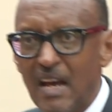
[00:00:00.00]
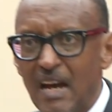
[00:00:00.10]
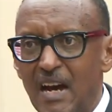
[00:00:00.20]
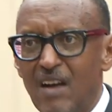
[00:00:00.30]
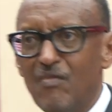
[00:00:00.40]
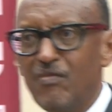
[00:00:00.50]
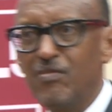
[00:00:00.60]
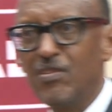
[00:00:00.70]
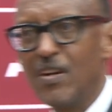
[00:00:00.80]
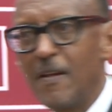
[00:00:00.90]
have
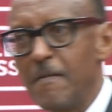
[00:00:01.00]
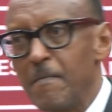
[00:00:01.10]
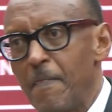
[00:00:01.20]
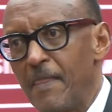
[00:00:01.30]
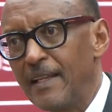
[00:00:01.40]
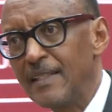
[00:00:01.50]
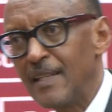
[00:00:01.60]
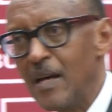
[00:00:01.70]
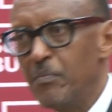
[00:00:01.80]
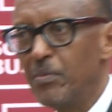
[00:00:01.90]

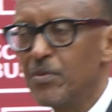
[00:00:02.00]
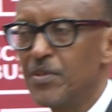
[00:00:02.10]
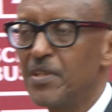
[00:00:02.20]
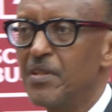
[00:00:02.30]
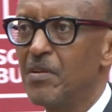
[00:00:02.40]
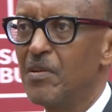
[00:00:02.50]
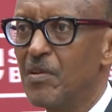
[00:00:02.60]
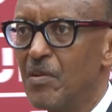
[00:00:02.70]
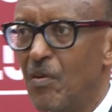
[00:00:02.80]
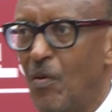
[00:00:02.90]
examples
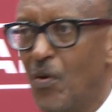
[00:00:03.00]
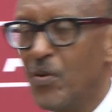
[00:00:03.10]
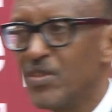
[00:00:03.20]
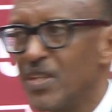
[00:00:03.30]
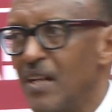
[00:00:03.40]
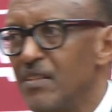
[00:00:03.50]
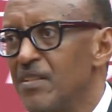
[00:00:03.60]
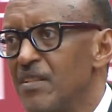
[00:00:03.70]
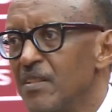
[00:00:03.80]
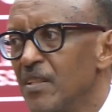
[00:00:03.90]
or
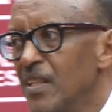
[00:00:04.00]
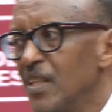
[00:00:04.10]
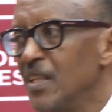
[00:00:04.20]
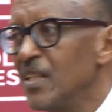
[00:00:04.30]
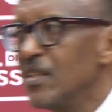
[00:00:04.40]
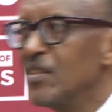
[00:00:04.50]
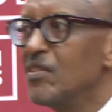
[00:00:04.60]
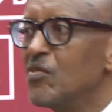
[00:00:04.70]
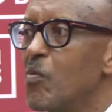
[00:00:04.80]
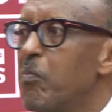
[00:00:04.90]
results
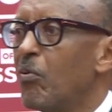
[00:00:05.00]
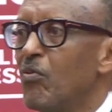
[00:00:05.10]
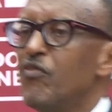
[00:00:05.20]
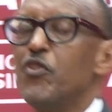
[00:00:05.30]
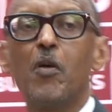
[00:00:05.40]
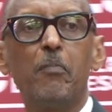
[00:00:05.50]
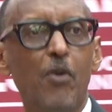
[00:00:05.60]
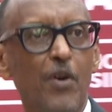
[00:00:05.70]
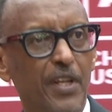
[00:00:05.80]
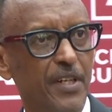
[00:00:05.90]
to prove your
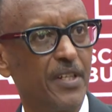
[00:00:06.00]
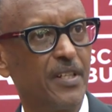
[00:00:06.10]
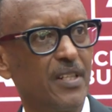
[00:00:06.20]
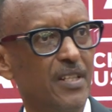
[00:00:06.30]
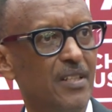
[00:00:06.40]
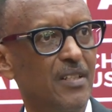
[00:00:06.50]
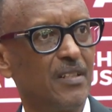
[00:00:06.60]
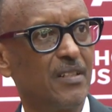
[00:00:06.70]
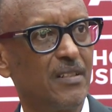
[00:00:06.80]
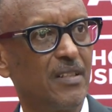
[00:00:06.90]
point.
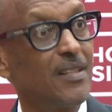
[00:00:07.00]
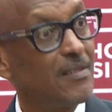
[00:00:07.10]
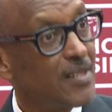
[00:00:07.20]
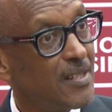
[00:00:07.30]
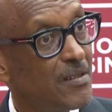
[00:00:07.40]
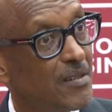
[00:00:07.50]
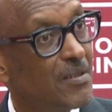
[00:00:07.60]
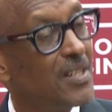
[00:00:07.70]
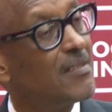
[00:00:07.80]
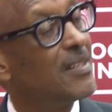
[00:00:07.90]
But you see,
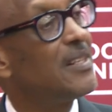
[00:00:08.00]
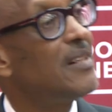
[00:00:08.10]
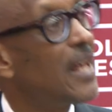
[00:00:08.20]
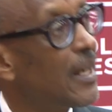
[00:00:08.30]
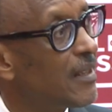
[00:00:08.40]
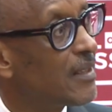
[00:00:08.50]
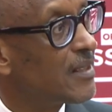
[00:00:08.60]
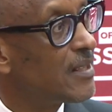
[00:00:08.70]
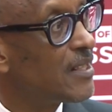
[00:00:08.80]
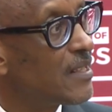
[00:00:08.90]
when we did like
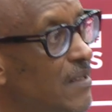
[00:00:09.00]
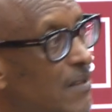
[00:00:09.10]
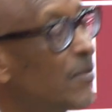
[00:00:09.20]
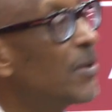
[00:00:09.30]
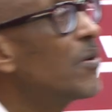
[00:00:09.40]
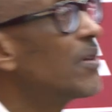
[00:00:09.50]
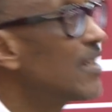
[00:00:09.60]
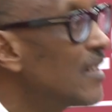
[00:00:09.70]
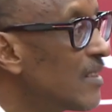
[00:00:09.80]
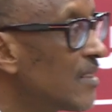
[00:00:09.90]
this, we got
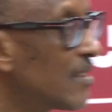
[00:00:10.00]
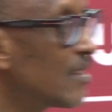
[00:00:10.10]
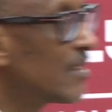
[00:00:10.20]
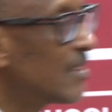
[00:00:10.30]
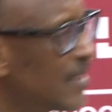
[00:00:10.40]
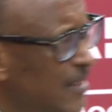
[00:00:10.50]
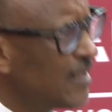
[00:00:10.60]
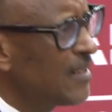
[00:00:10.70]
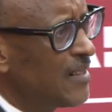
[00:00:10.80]
this. Isn't